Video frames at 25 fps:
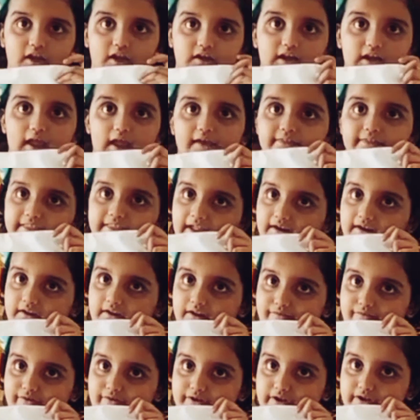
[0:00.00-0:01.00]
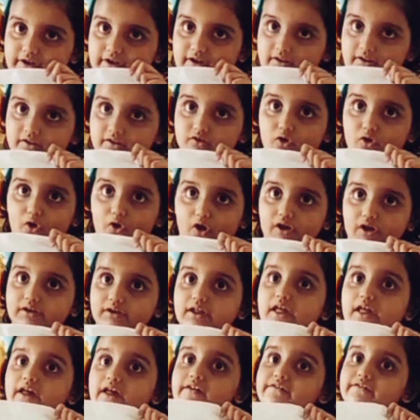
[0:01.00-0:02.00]
the next activity is called
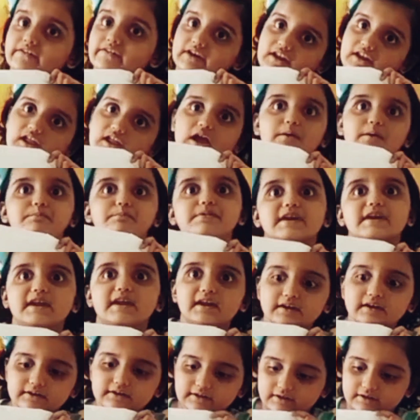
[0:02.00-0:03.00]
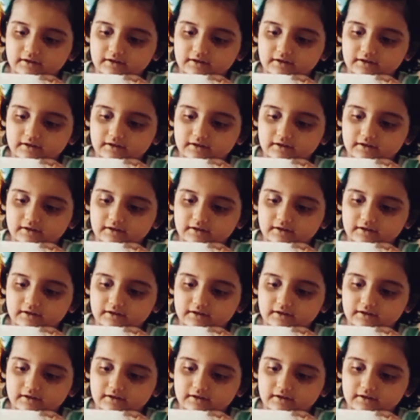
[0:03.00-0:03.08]
fingerprint.